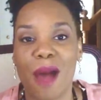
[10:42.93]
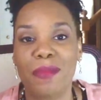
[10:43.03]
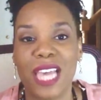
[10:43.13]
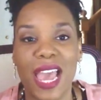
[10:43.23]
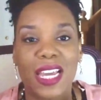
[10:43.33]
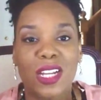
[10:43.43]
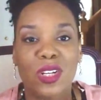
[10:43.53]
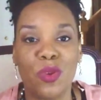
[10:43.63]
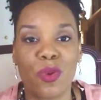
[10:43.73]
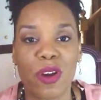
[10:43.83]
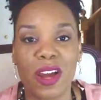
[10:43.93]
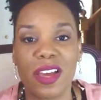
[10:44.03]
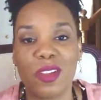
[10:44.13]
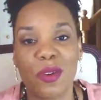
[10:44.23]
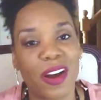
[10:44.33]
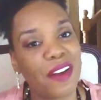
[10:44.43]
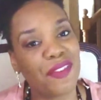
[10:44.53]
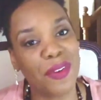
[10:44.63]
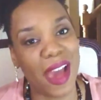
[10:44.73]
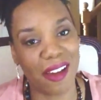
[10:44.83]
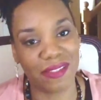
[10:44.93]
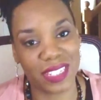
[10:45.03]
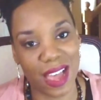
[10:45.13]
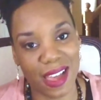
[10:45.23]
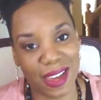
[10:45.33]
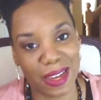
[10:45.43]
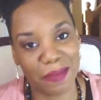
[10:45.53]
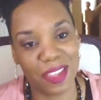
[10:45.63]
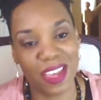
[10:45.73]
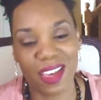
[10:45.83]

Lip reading: I'm tagging Lora. Lora, if you have time,